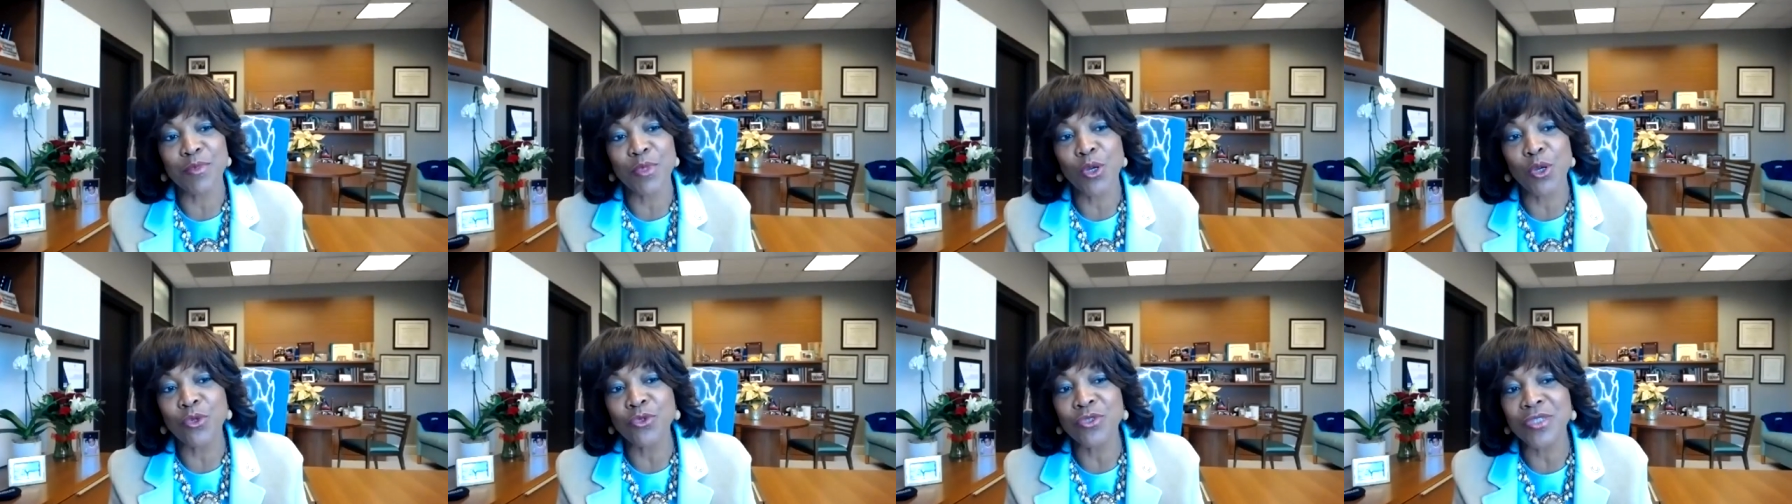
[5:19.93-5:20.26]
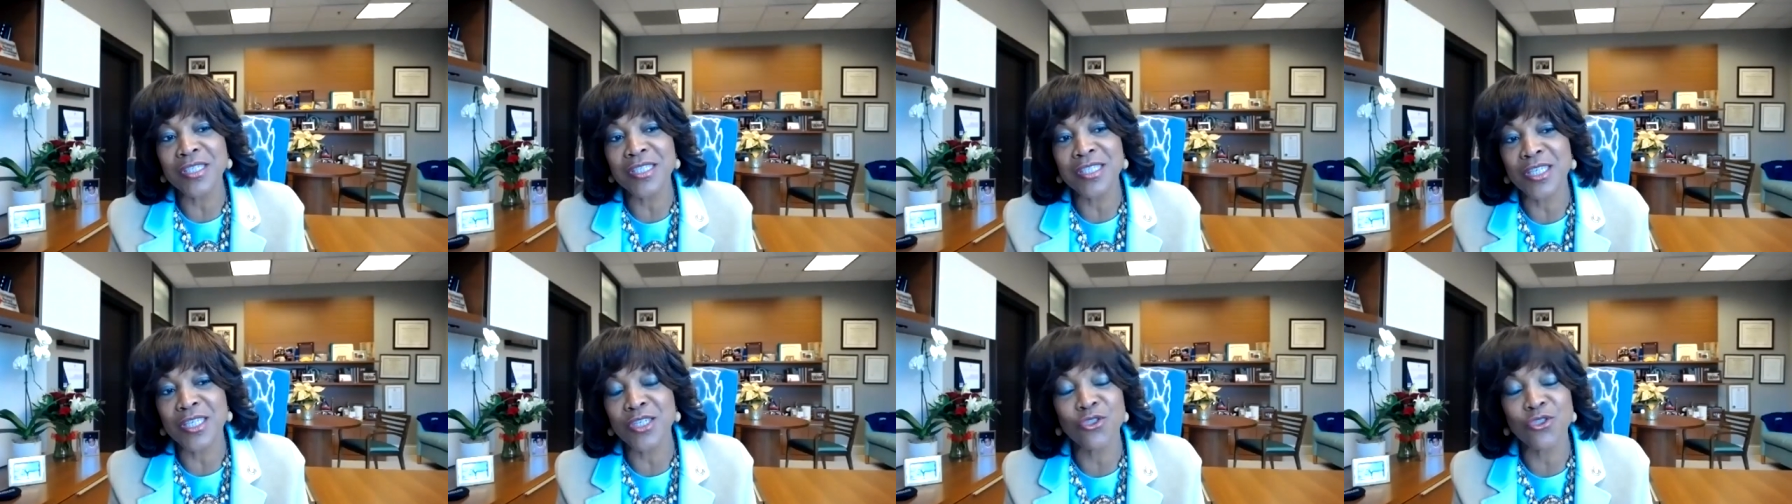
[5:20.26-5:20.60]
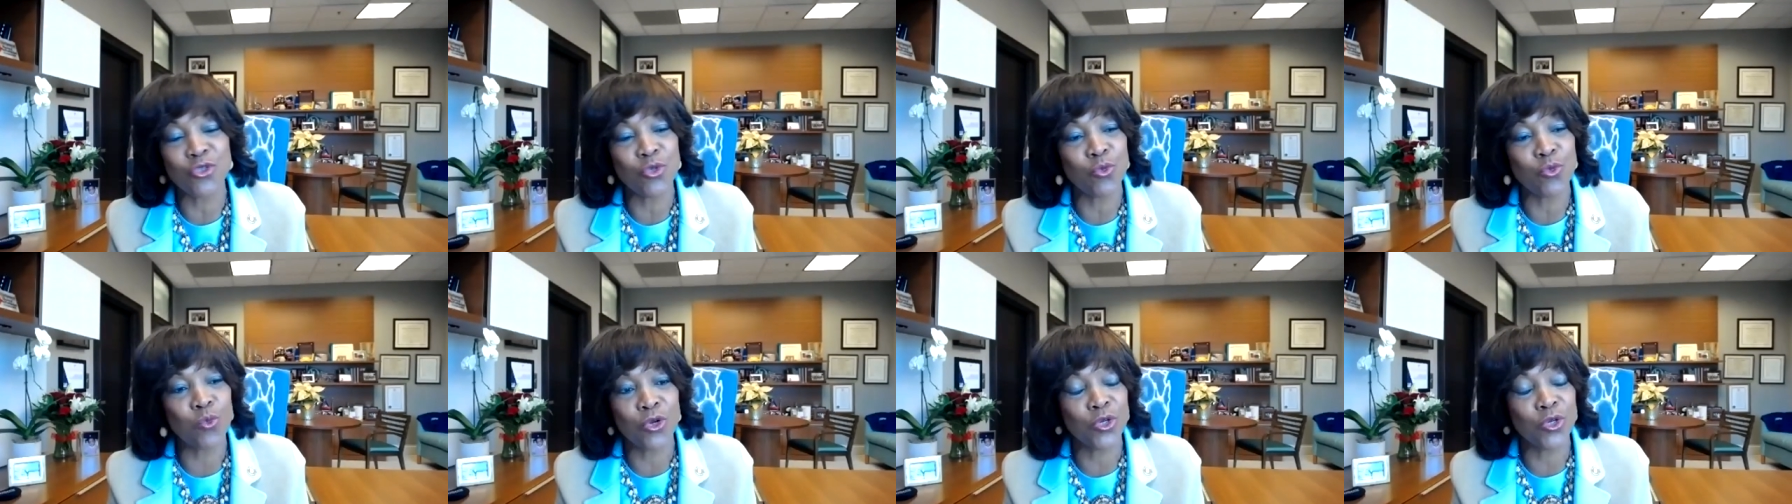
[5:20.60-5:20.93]
those
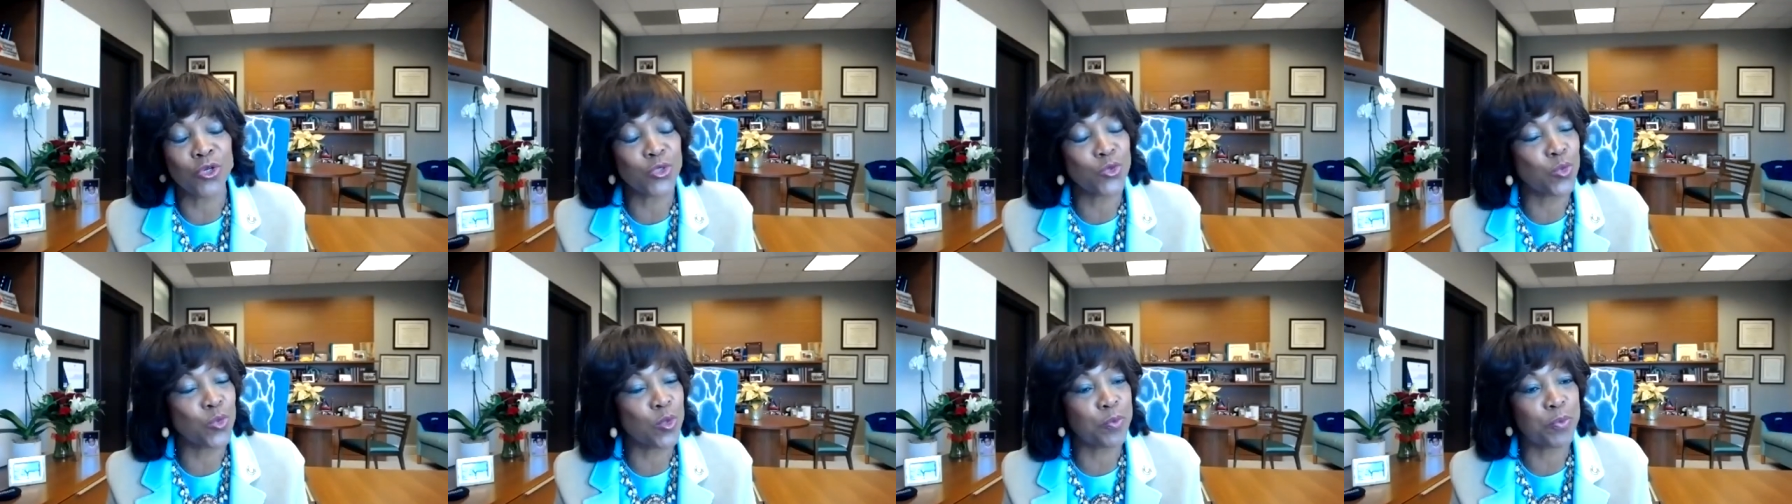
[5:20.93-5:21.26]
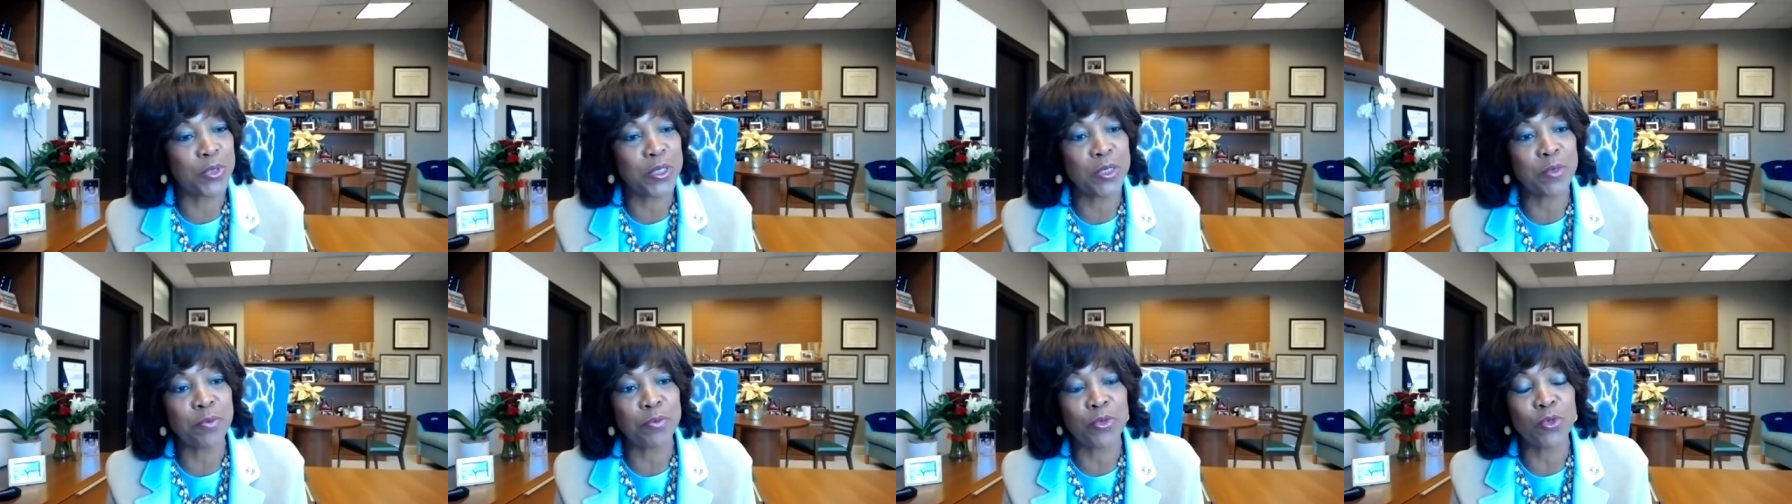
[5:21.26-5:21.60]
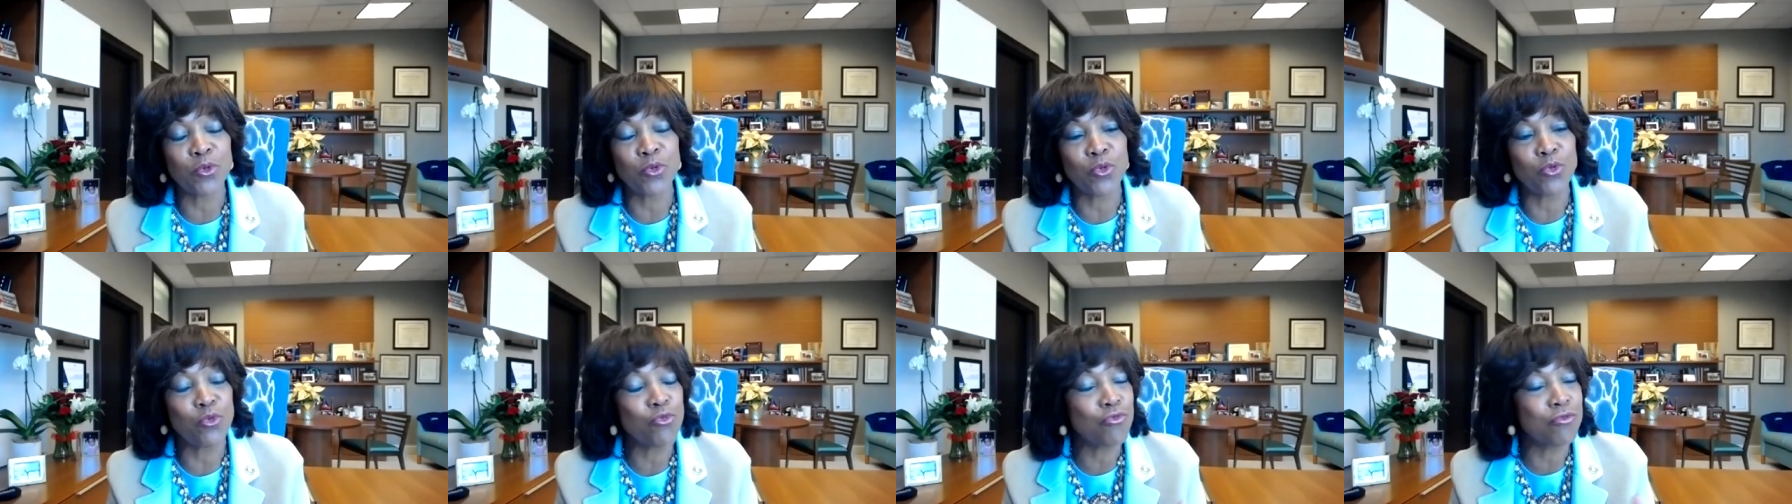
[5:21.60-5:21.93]
essential workers were
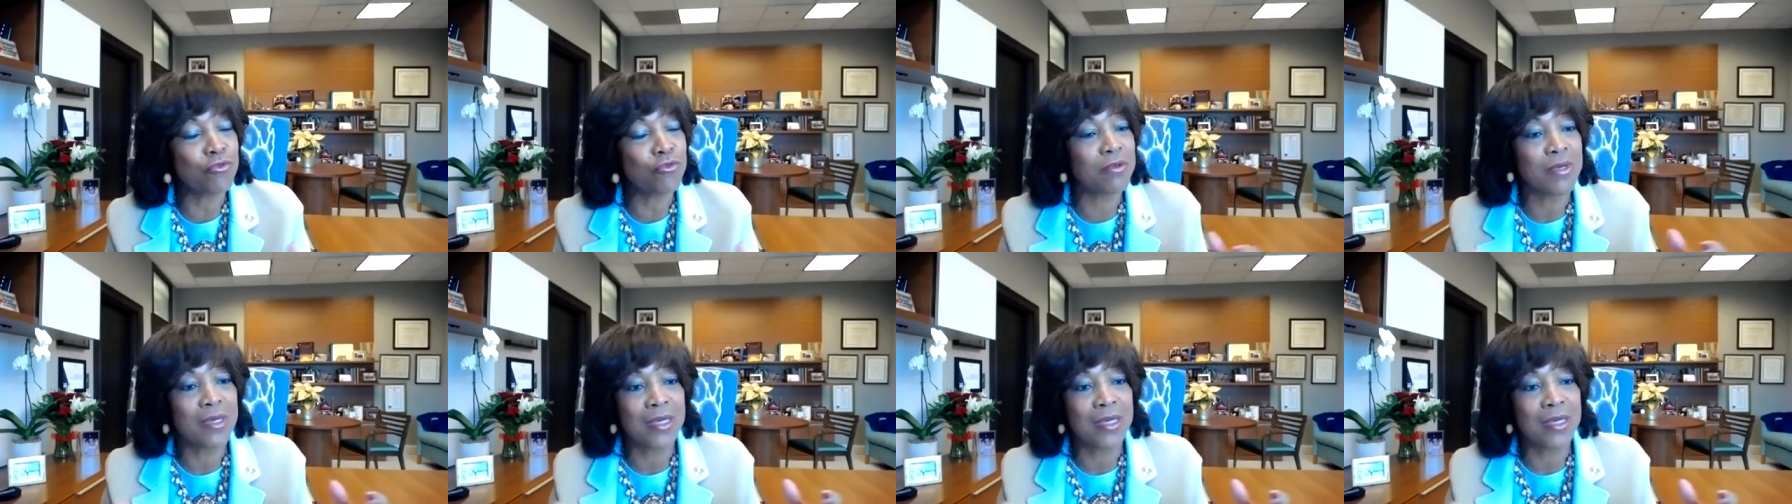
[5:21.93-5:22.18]
people who